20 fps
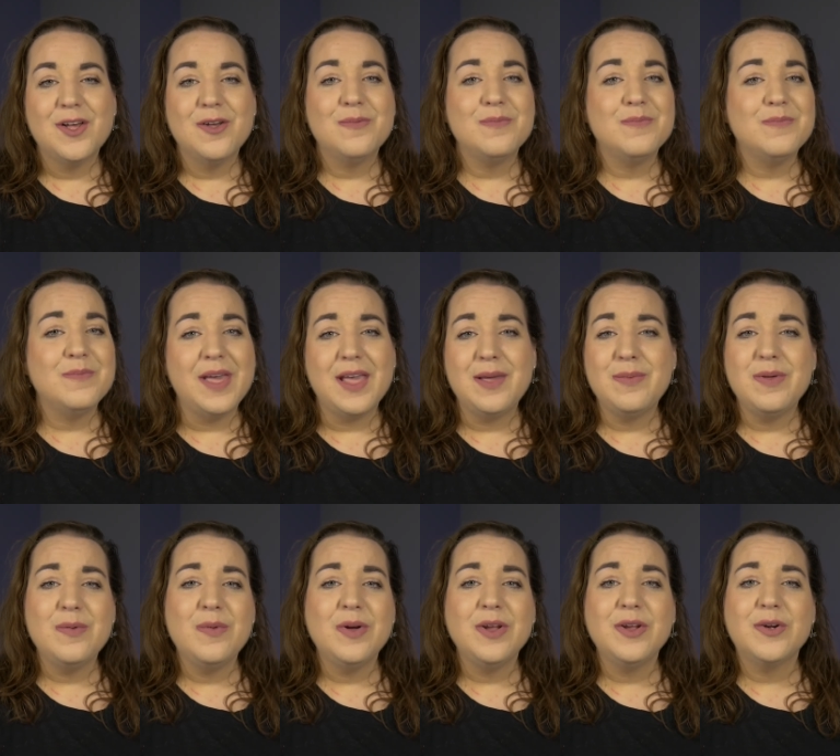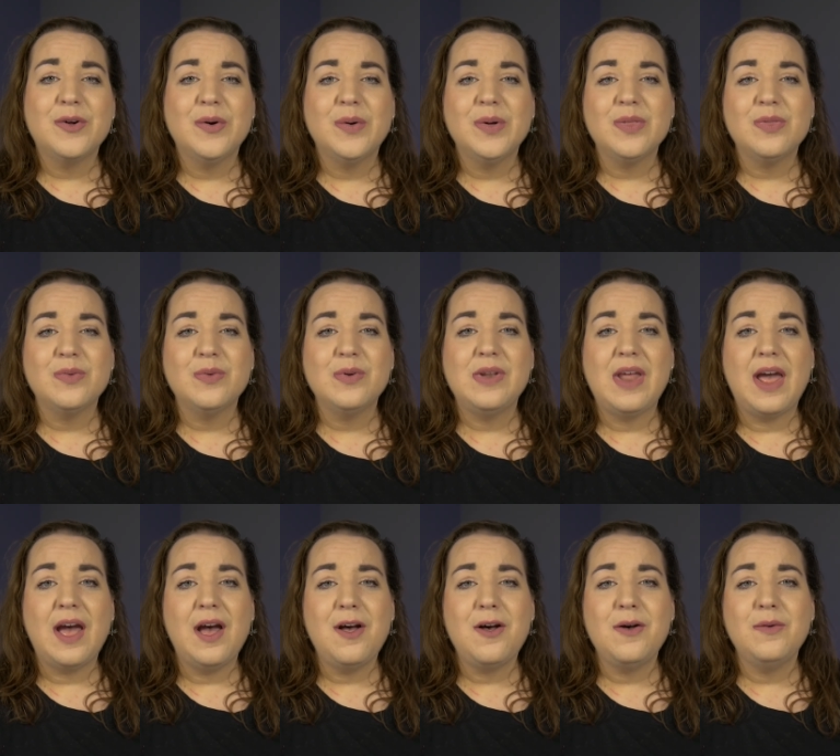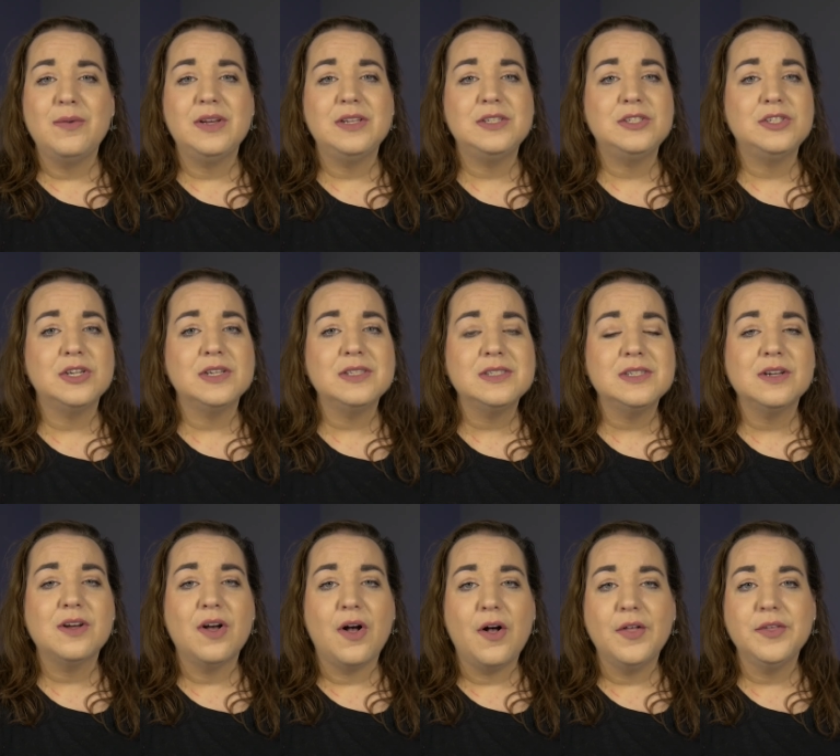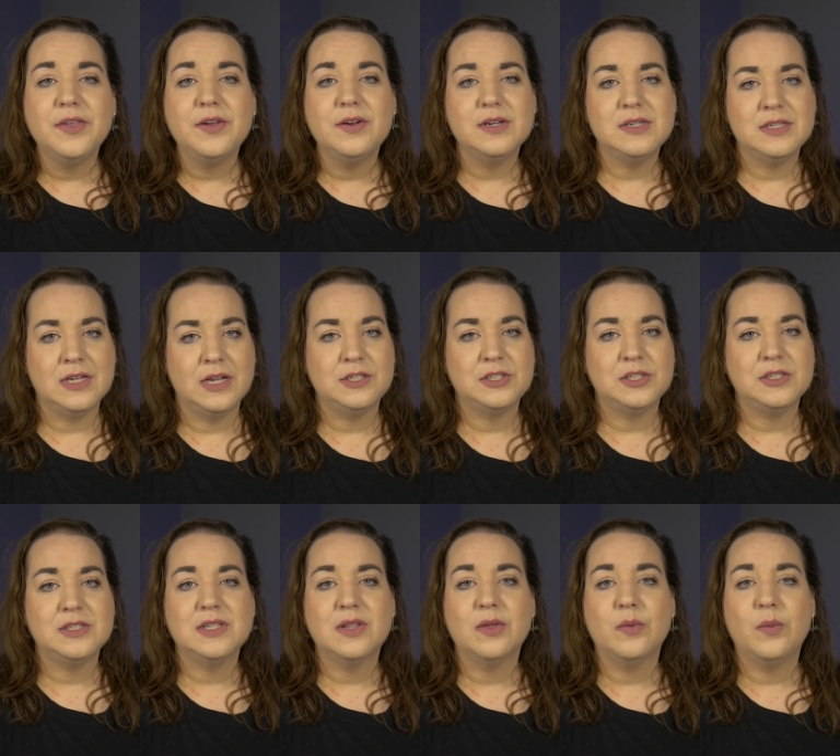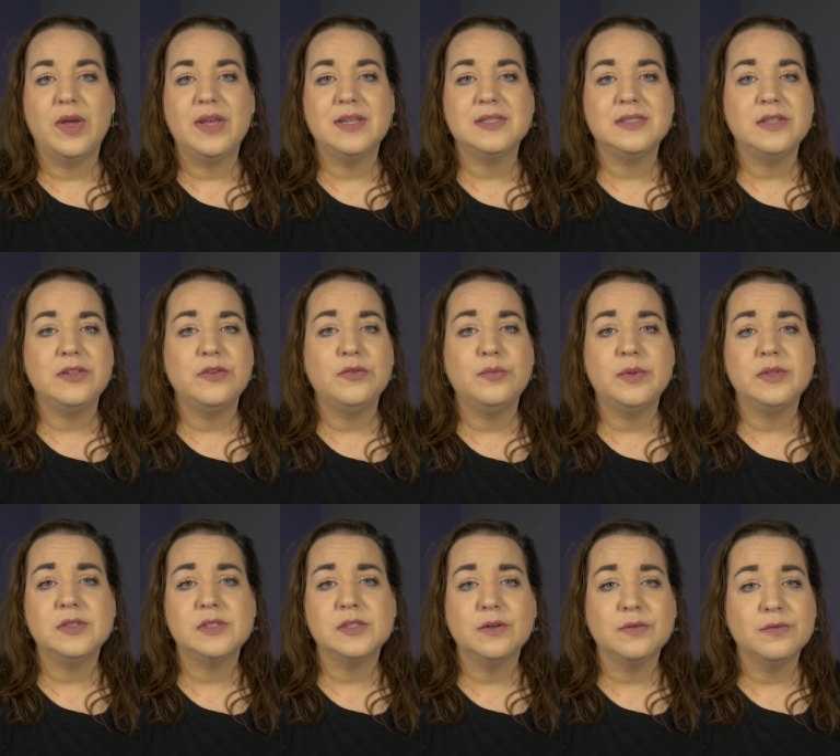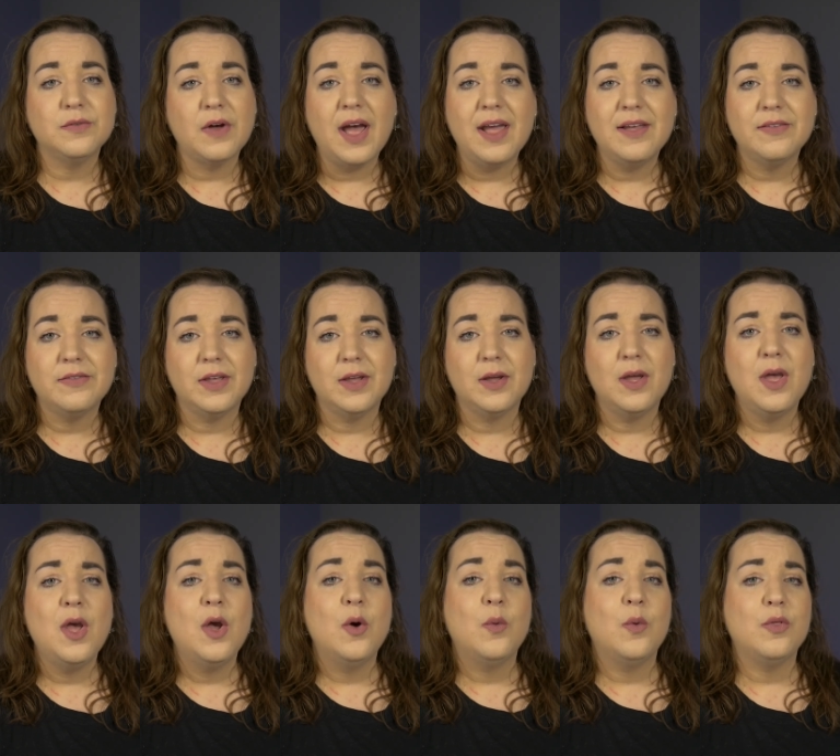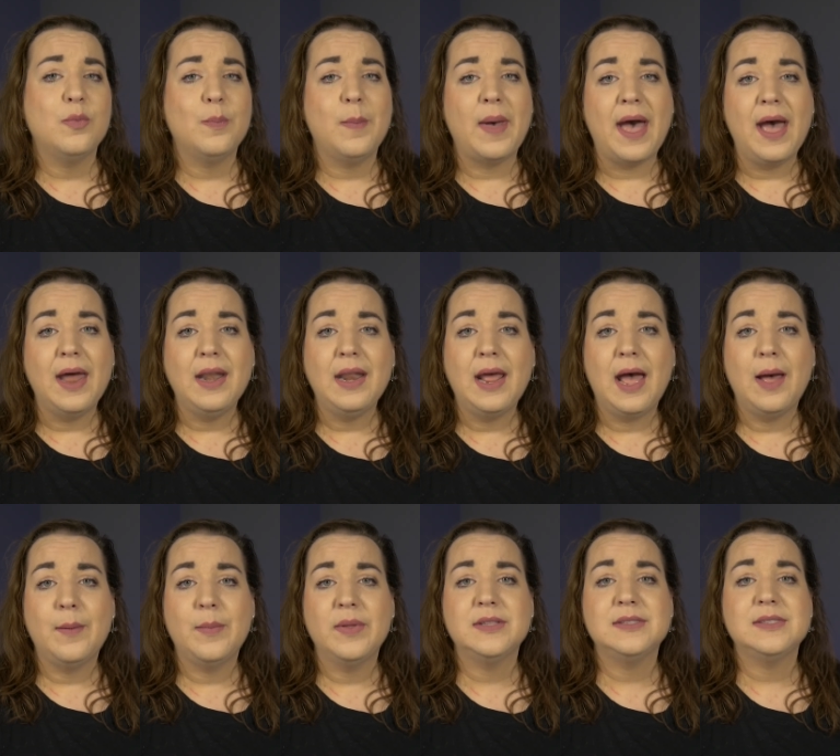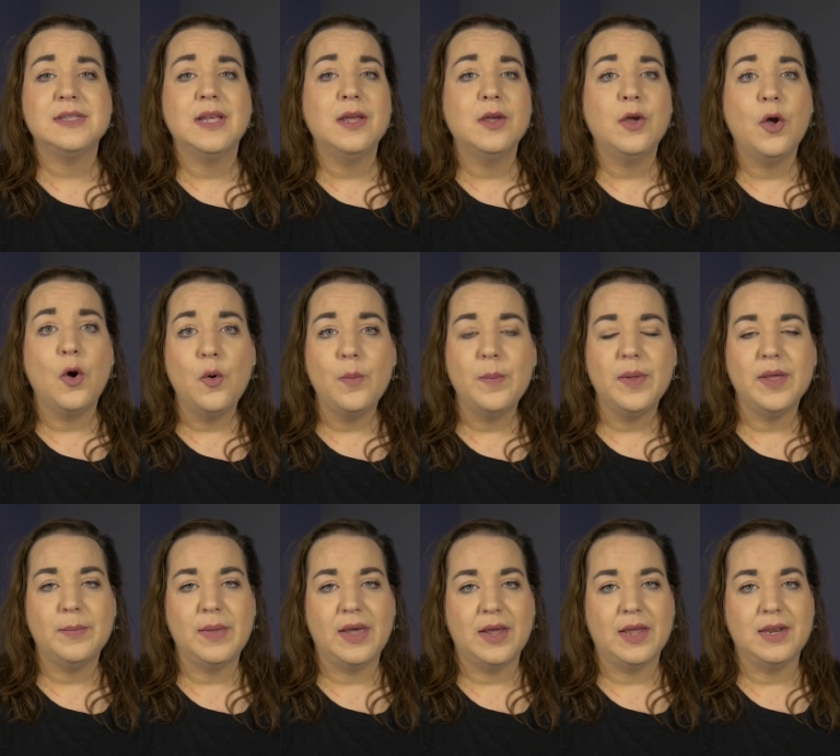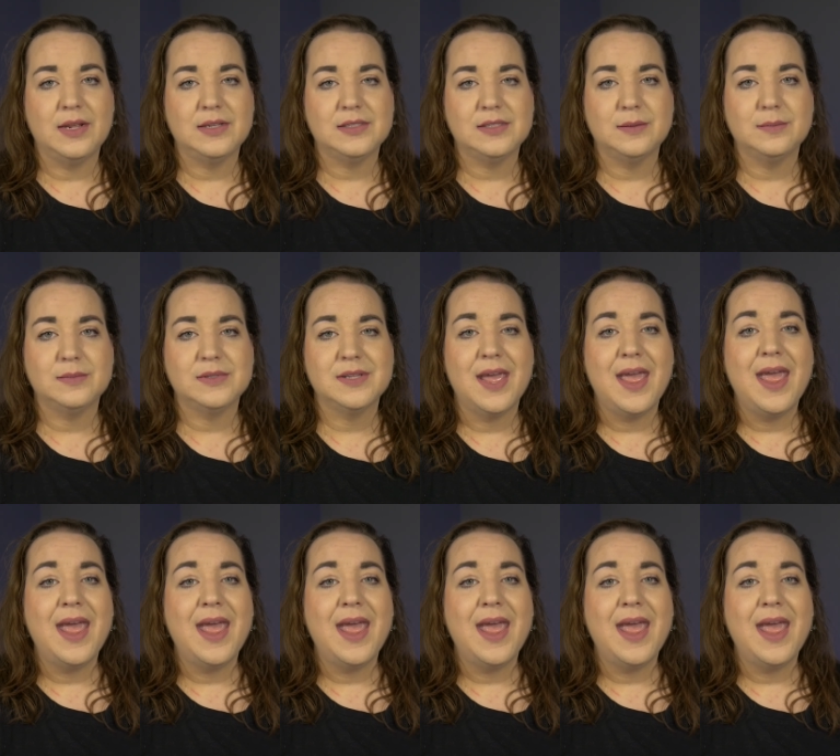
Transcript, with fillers: Maybe what you're going through now is just to call your attention to the ways that you've been surviving with bad habits and coping mechanisms.